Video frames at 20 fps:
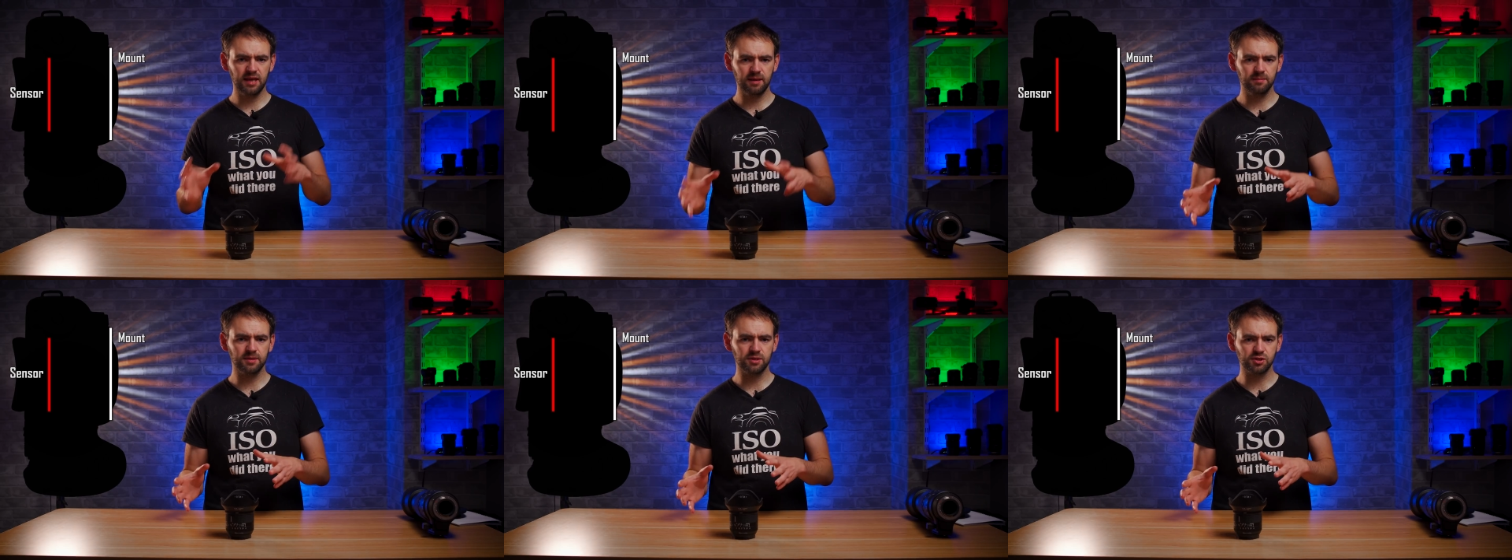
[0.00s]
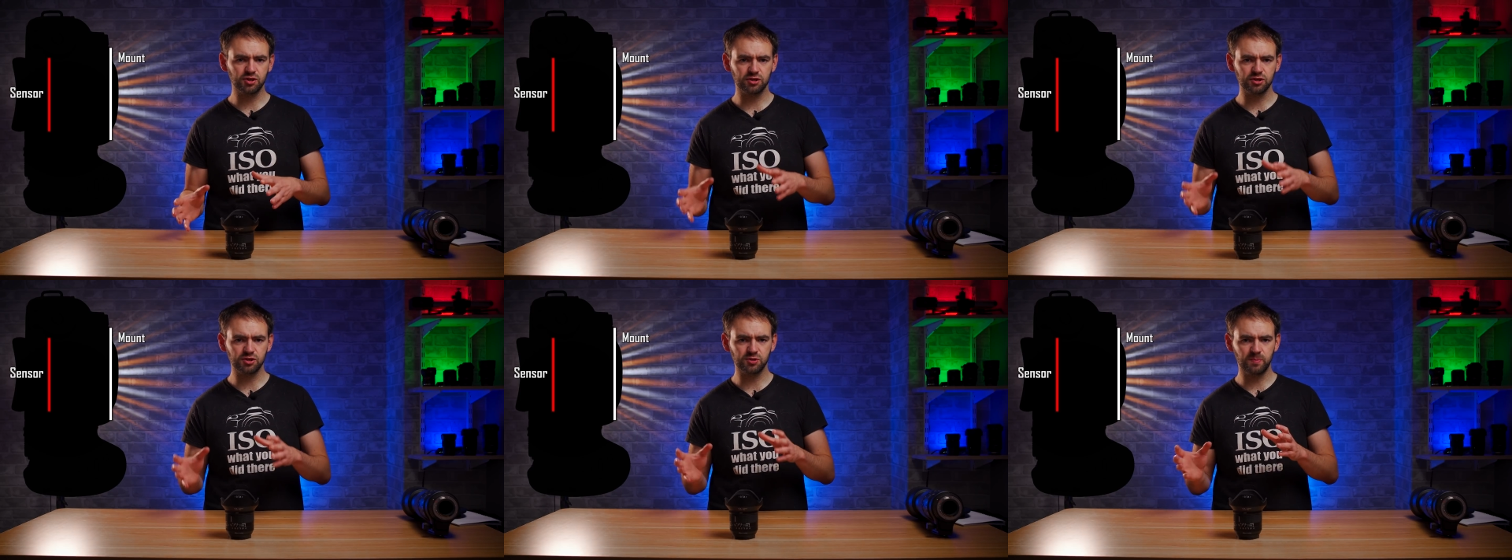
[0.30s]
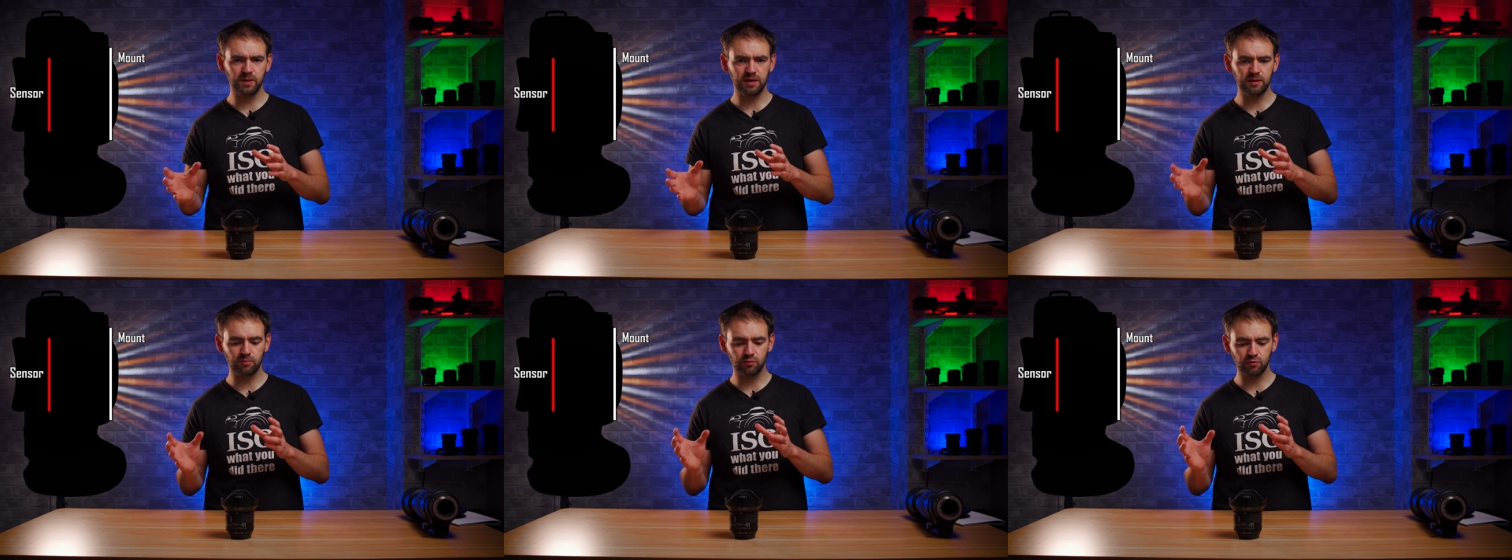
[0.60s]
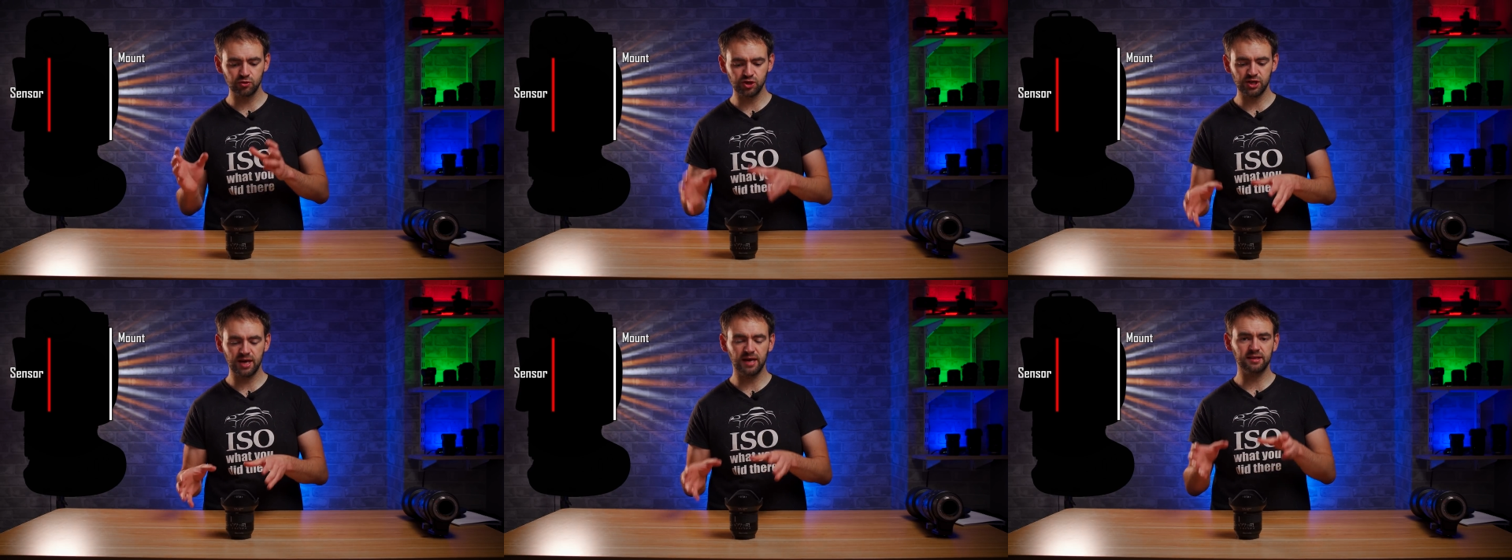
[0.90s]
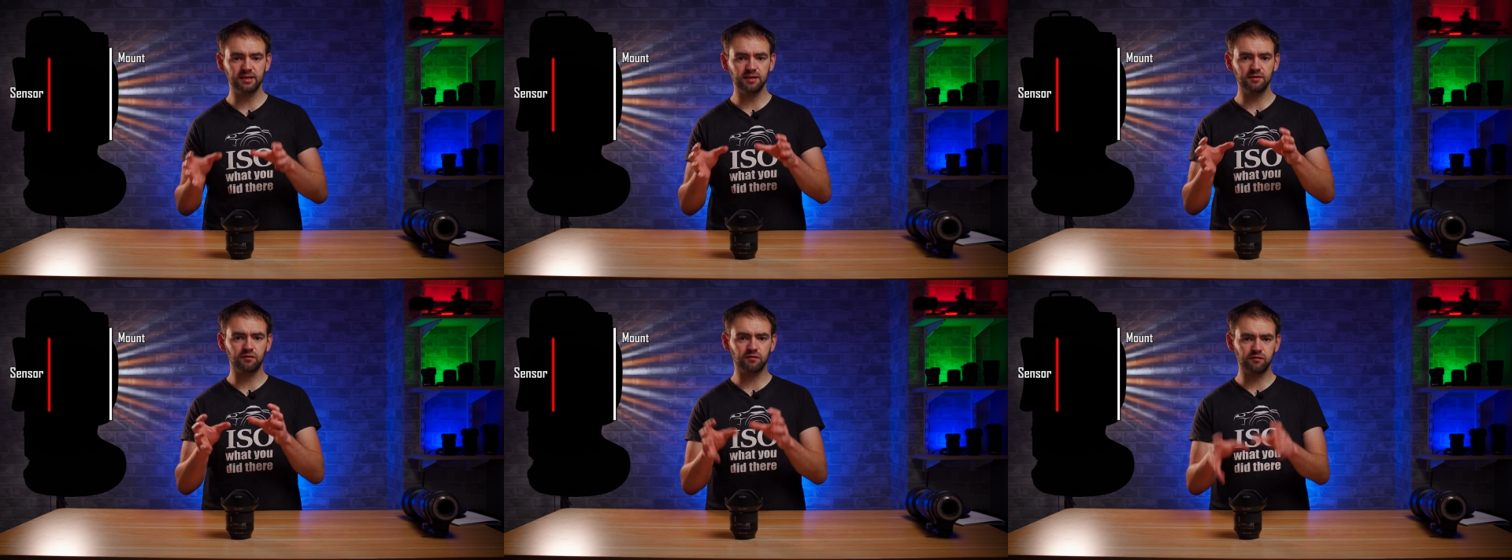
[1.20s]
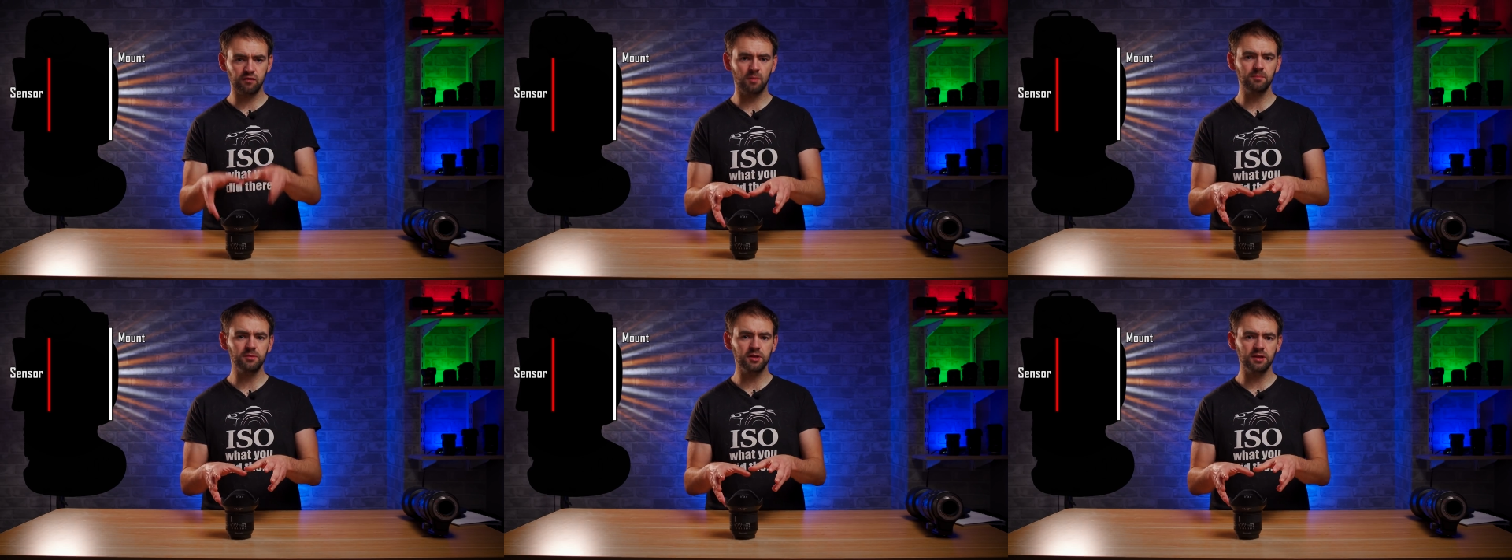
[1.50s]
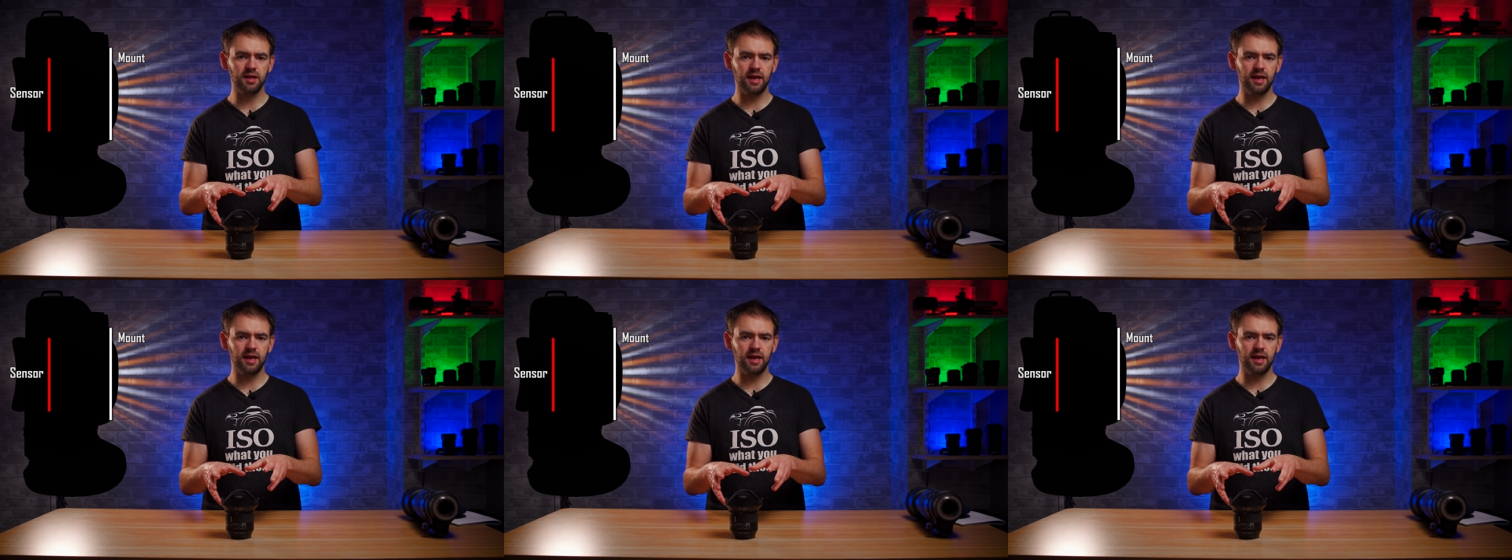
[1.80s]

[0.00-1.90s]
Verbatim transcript: image that's being projected from the